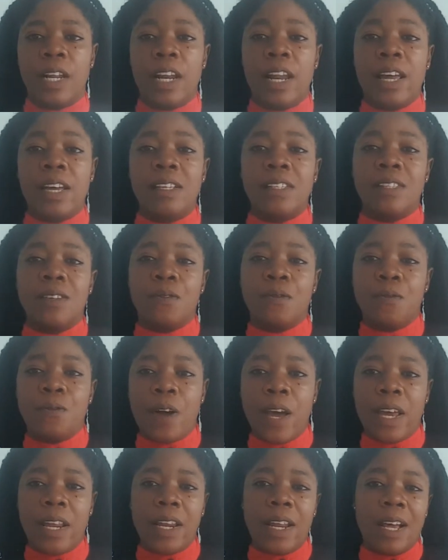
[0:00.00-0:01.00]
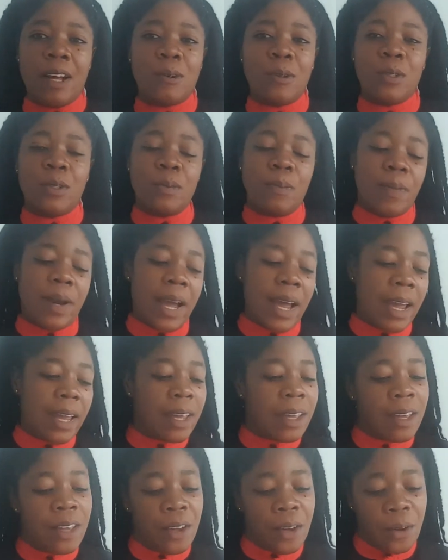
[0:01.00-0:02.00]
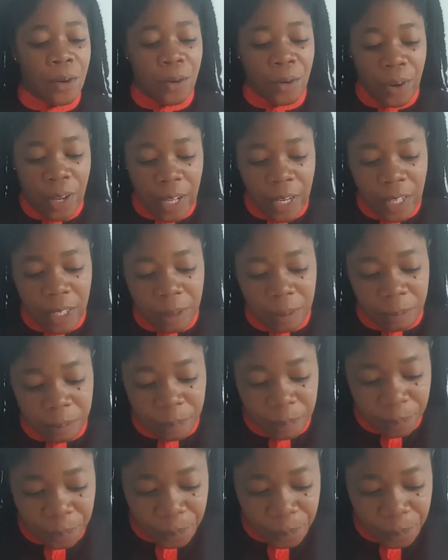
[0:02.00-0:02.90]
Let's find out by reading.